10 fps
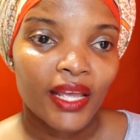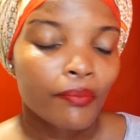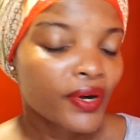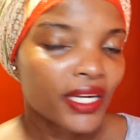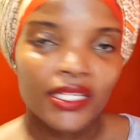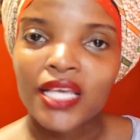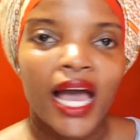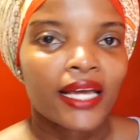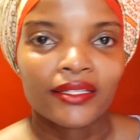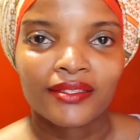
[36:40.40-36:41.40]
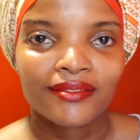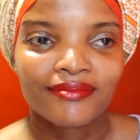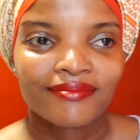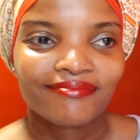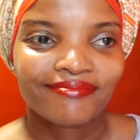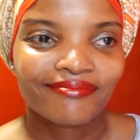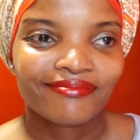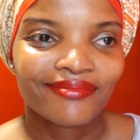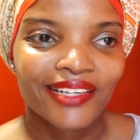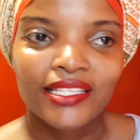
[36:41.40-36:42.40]
Pretty sad.
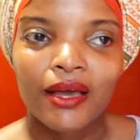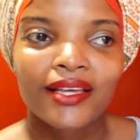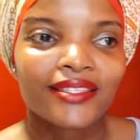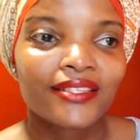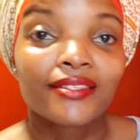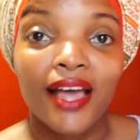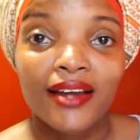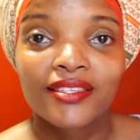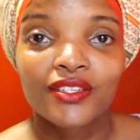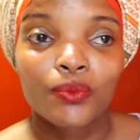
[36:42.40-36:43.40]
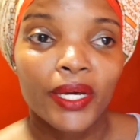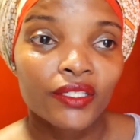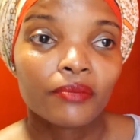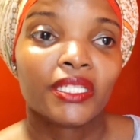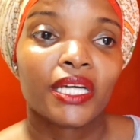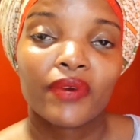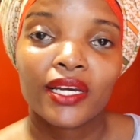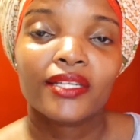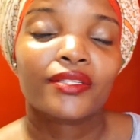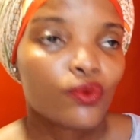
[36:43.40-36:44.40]
It's a, it's a sad situation, but I
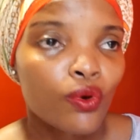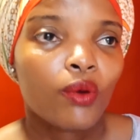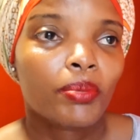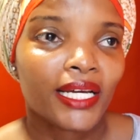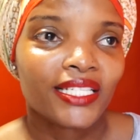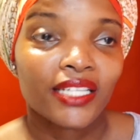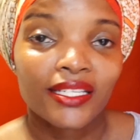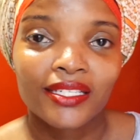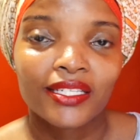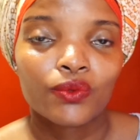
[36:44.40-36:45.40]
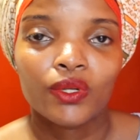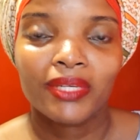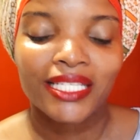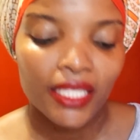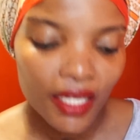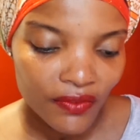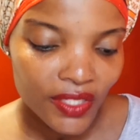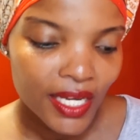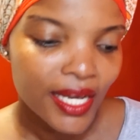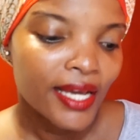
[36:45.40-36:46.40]
really do hope that justice will be served
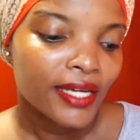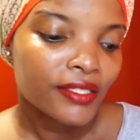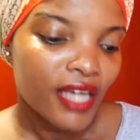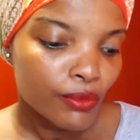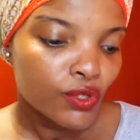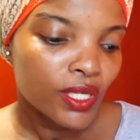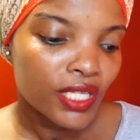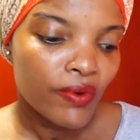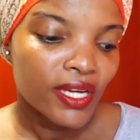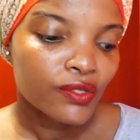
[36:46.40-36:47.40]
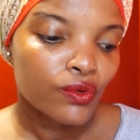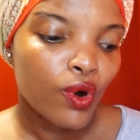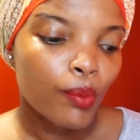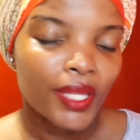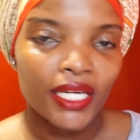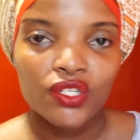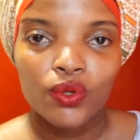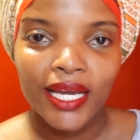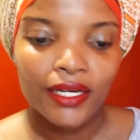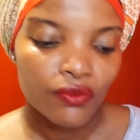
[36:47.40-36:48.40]
Jam Tours, I really do hope that
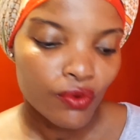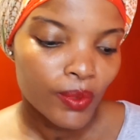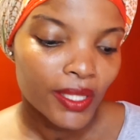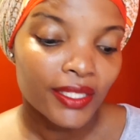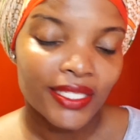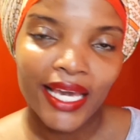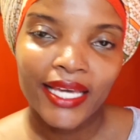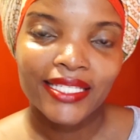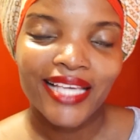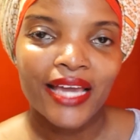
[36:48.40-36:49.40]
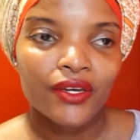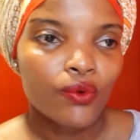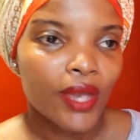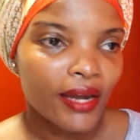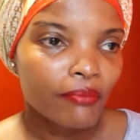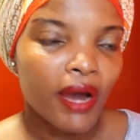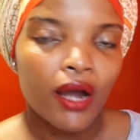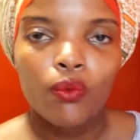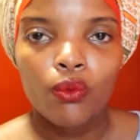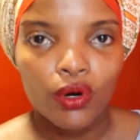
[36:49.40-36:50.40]
you get through with this case and you get
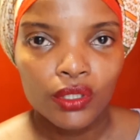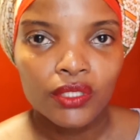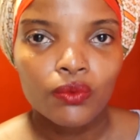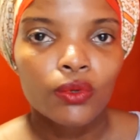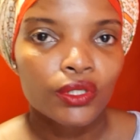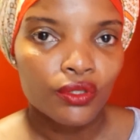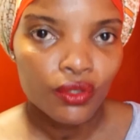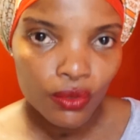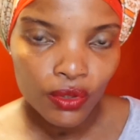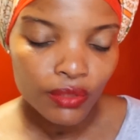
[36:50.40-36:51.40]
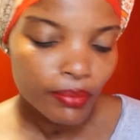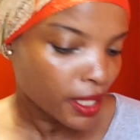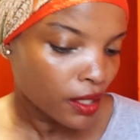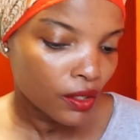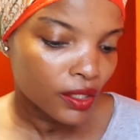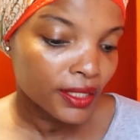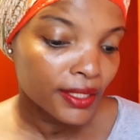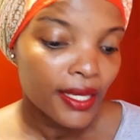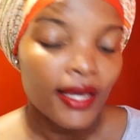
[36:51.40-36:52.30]
back what was yours because